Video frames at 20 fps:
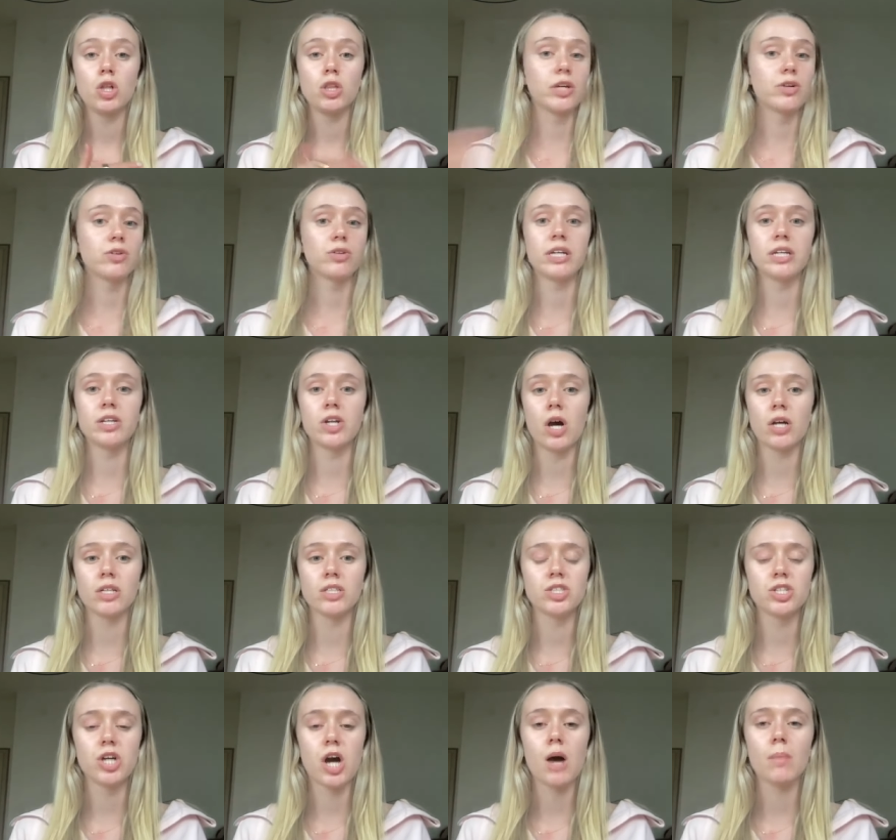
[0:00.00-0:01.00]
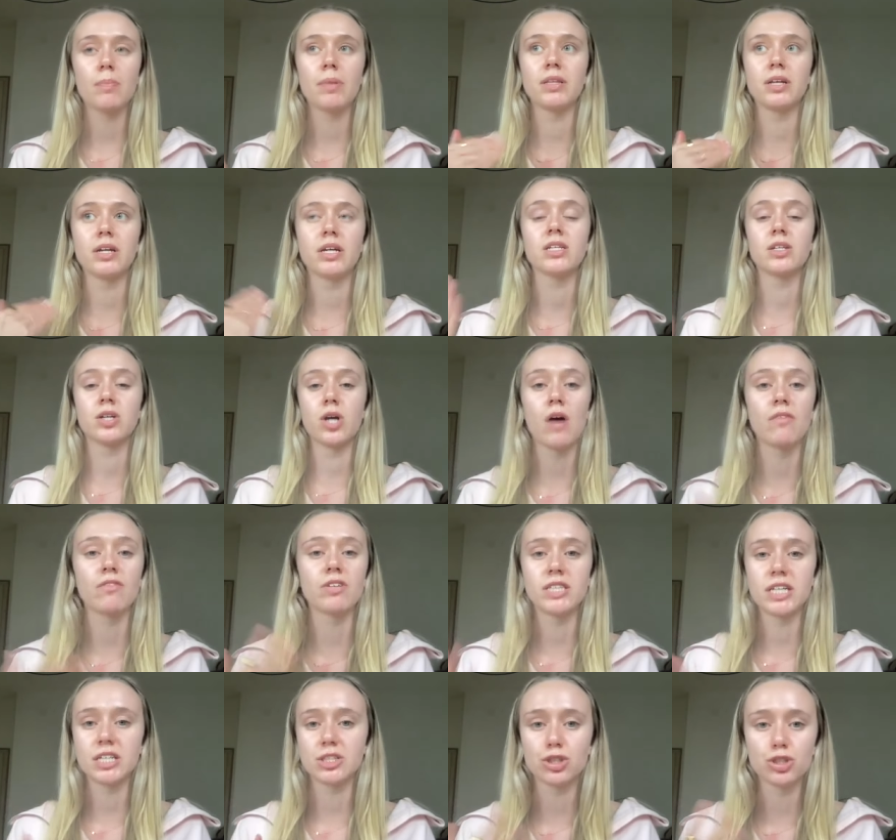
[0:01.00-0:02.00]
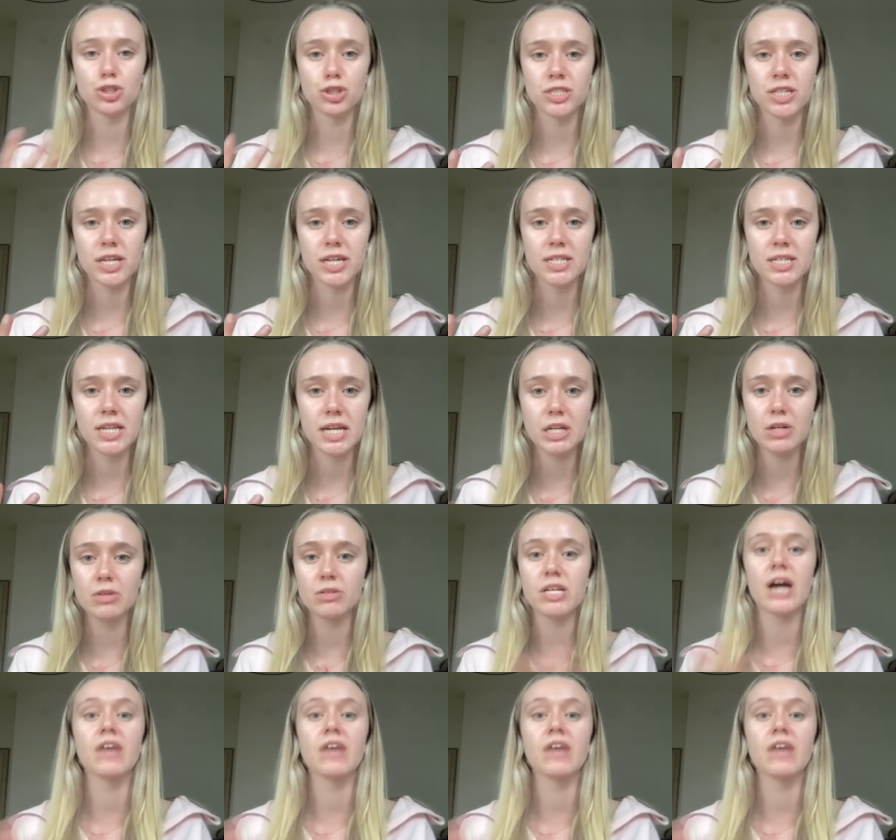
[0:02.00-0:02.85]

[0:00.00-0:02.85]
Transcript: literally nonstop and the conversation just continues.